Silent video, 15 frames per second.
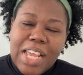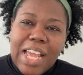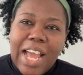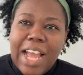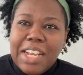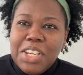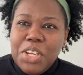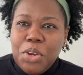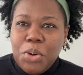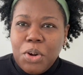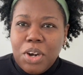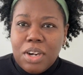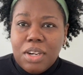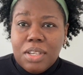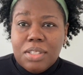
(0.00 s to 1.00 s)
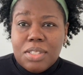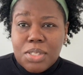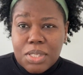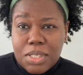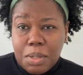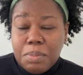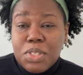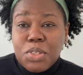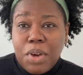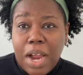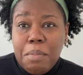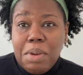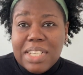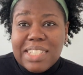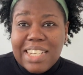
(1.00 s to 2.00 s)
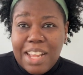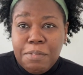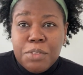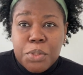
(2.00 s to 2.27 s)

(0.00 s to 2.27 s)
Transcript: and your subscriber is left